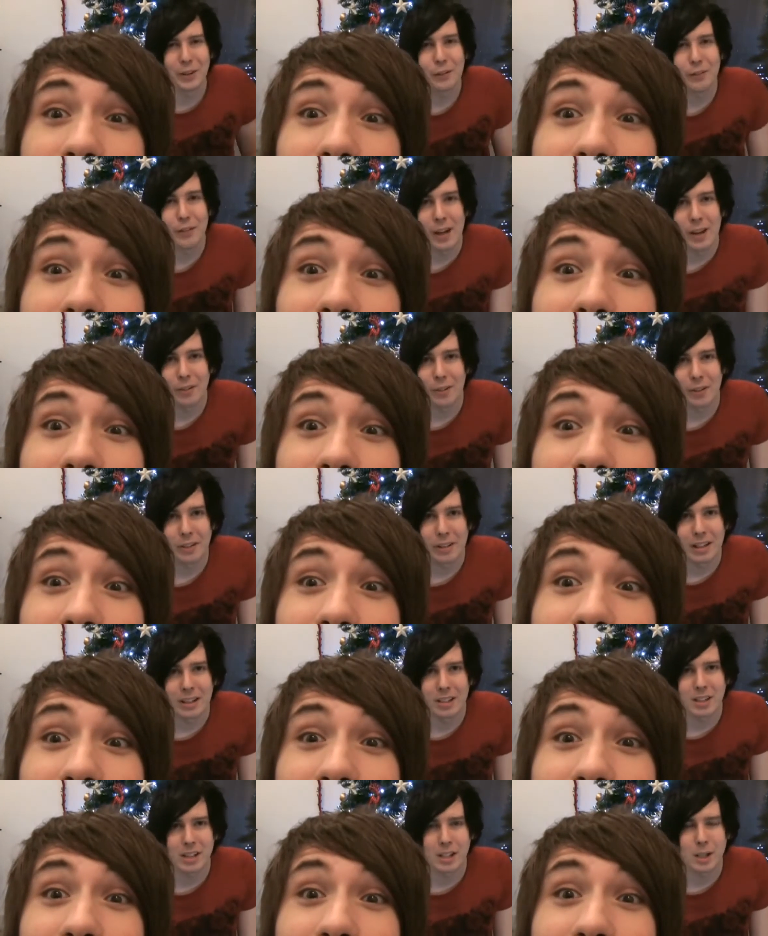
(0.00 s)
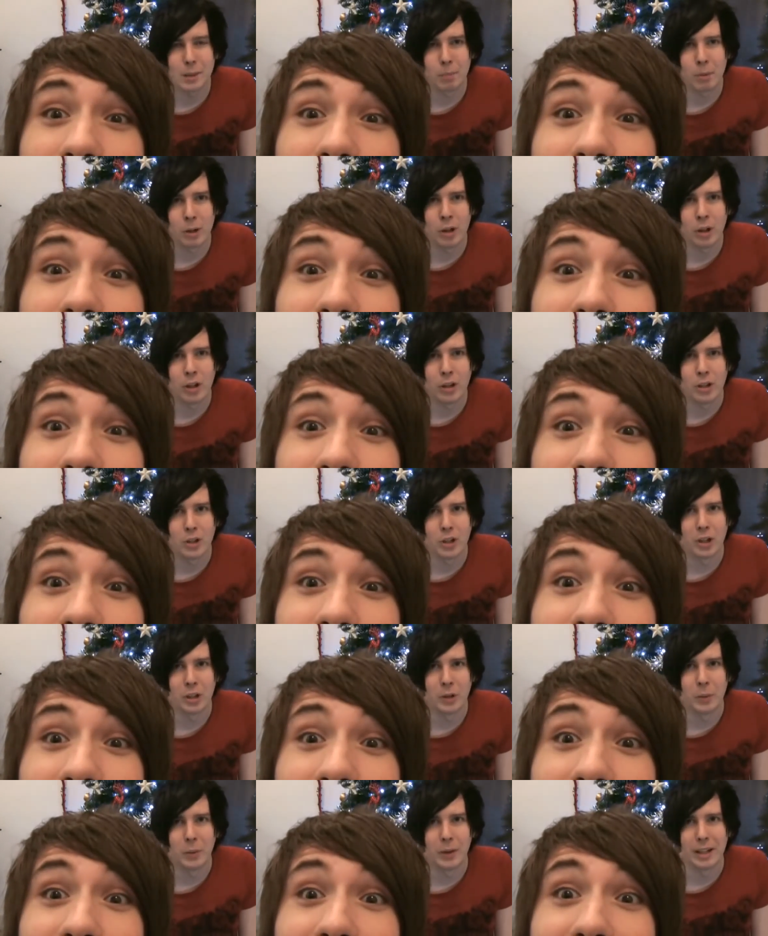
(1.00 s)
Speaker 1: your favourite thing to splurge
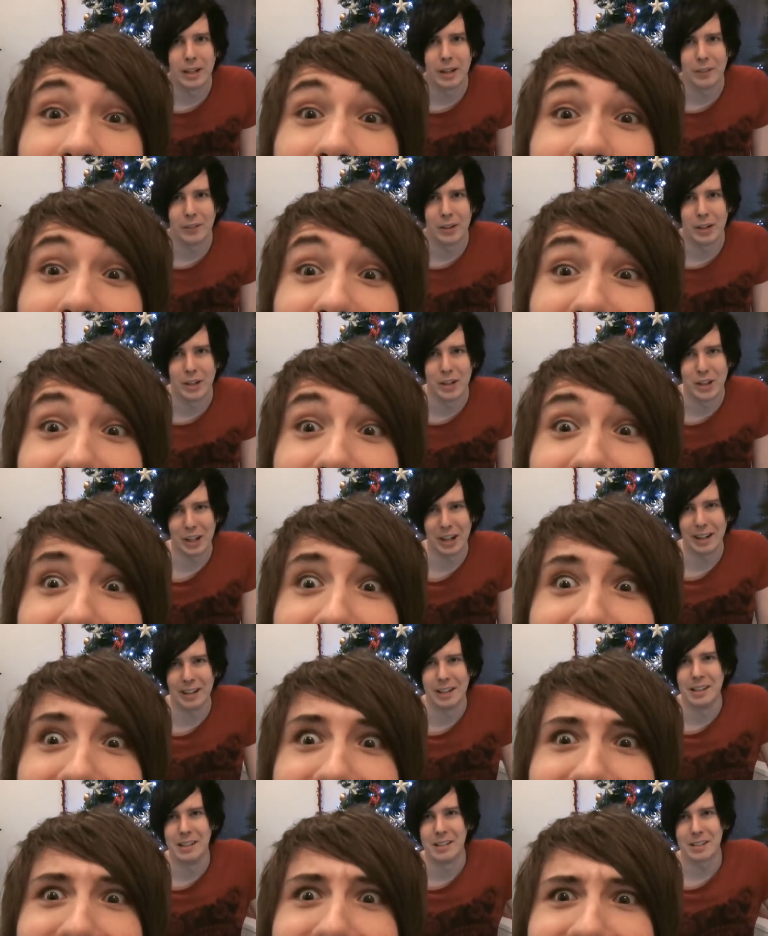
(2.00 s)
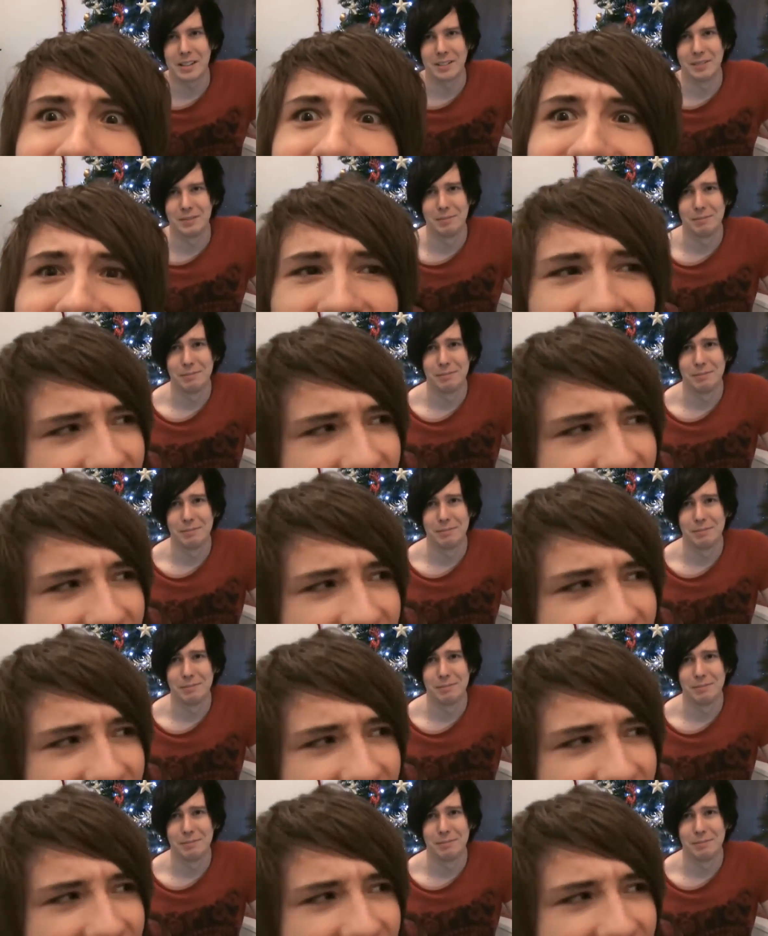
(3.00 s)
on when given the chance?